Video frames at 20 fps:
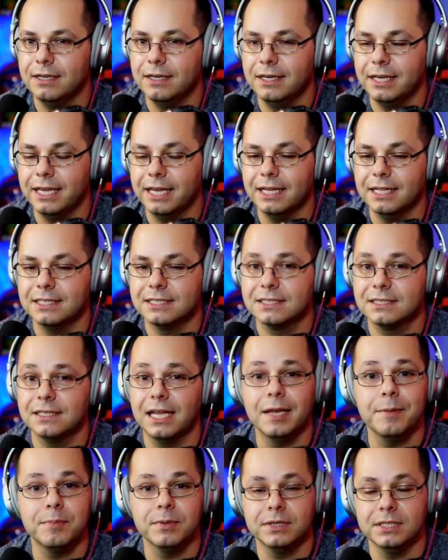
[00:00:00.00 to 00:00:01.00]
and
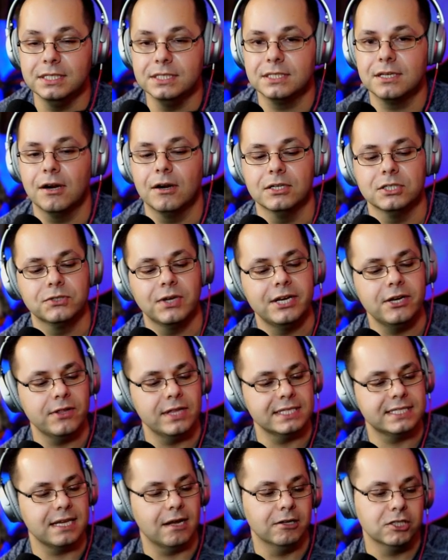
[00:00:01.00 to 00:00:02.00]
snipe these cards. So I know
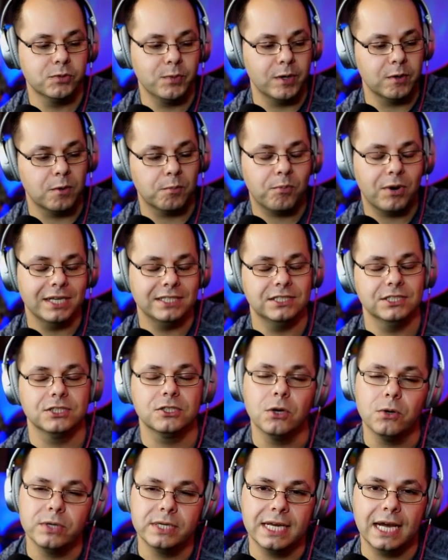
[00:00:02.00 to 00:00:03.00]
that sounds weird. When prices
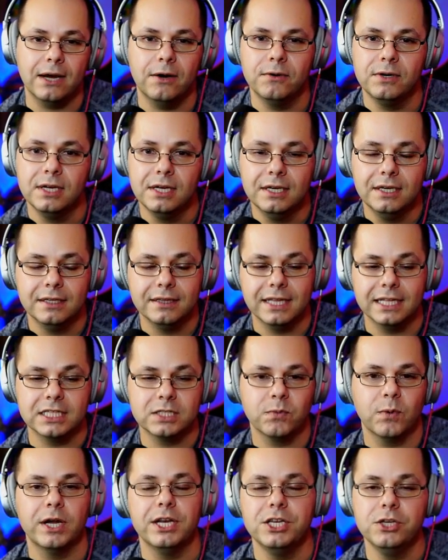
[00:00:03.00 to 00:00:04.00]
go down, that's
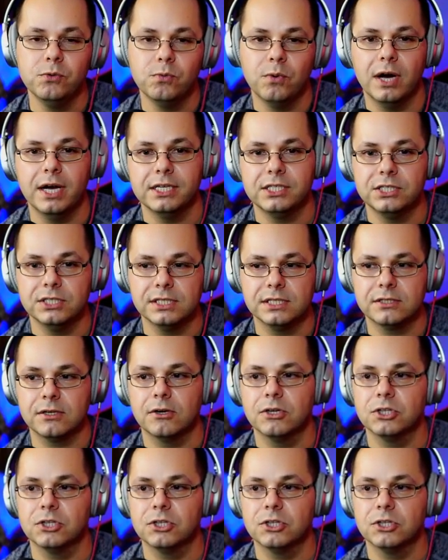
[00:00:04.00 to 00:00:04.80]
when you want to start